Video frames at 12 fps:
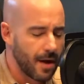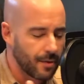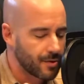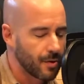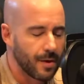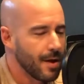
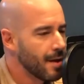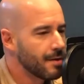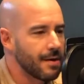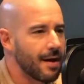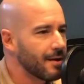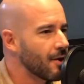so he's
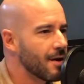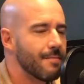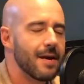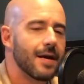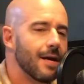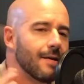not trying to
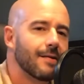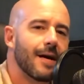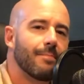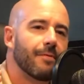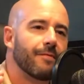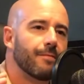make any
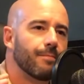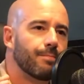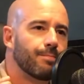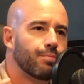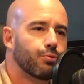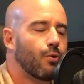type of
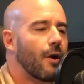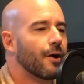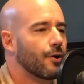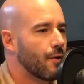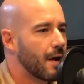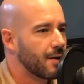
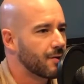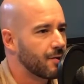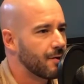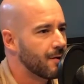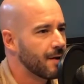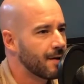progress
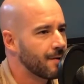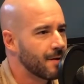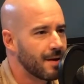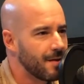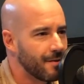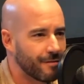or not doing
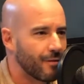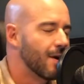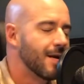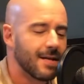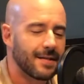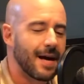anything for
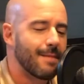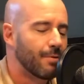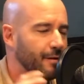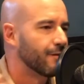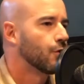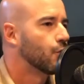any type
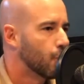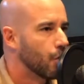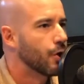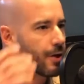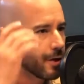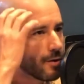of
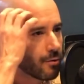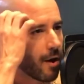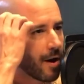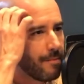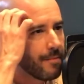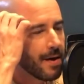good,
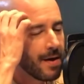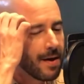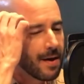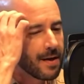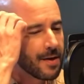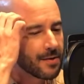right?
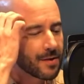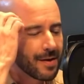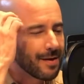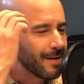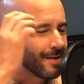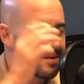He
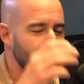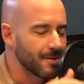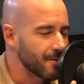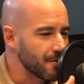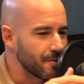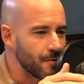does
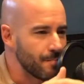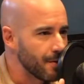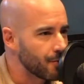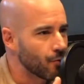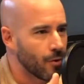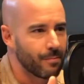his stupid
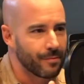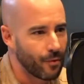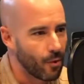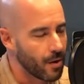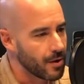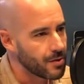Trump
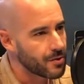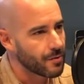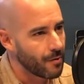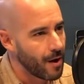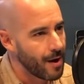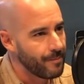voice,
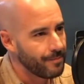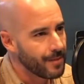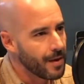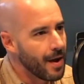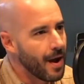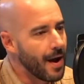right?
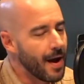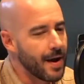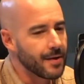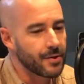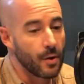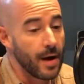
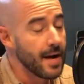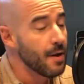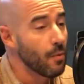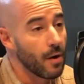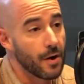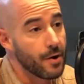And so
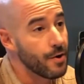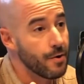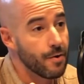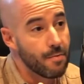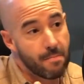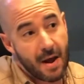anyone
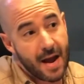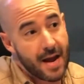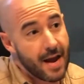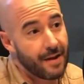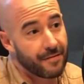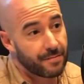who may have